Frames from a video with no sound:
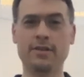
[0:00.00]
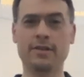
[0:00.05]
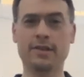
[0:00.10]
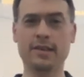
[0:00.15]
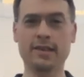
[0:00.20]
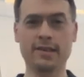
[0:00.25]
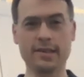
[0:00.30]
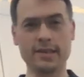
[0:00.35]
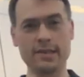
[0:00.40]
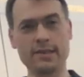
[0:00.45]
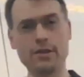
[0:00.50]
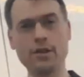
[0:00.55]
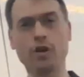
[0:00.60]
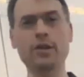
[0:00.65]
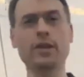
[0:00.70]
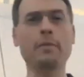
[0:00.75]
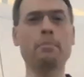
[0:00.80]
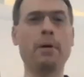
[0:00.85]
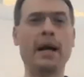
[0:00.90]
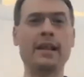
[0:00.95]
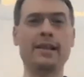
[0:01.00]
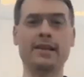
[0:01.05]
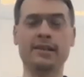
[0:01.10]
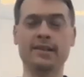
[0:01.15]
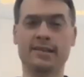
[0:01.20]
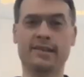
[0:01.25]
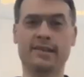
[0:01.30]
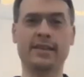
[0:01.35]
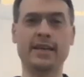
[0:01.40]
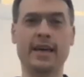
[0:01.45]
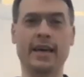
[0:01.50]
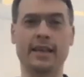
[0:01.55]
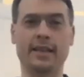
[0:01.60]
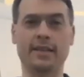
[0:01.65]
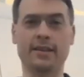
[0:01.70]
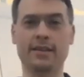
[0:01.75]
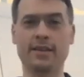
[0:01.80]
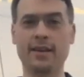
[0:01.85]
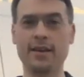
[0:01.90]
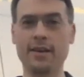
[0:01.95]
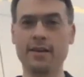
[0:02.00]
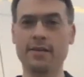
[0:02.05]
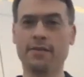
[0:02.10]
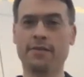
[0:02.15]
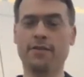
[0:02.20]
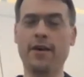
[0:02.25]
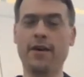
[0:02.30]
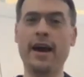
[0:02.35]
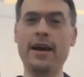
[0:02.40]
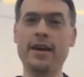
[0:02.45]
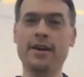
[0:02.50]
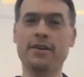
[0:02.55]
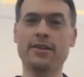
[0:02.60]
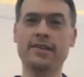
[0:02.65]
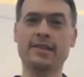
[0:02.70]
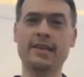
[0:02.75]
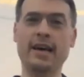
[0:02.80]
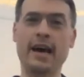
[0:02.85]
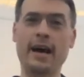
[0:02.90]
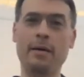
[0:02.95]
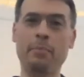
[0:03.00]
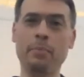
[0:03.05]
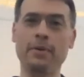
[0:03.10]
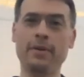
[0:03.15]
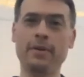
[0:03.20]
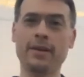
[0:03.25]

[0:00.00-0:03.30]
this is not a balanced state. Fire is up